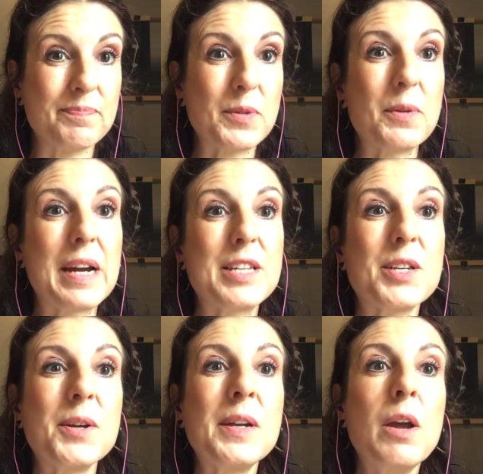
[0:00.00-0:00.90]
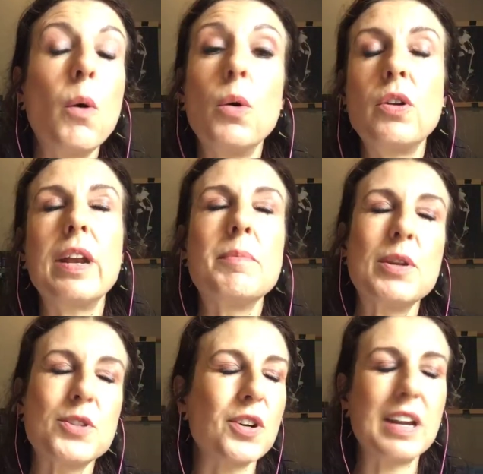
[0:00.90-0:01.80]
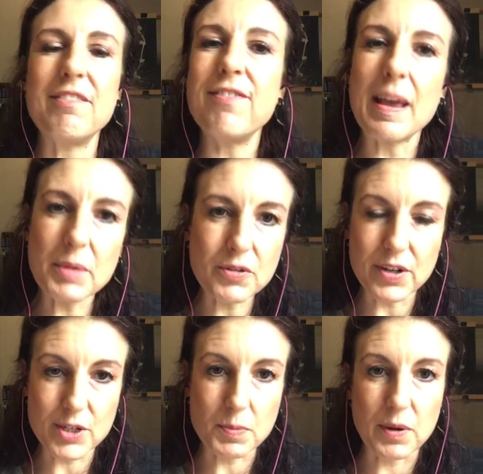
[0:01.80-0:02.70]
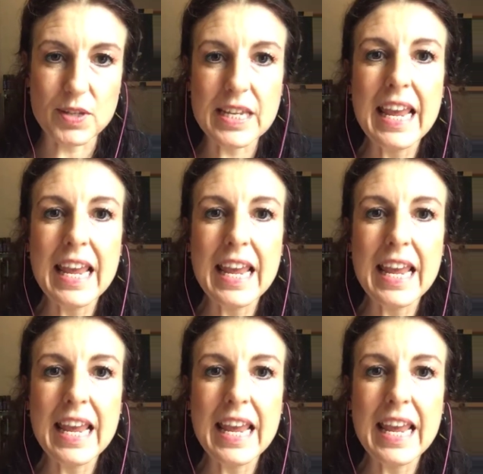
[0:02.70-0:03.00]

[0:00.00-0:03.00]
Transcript: All right, inflammatory response.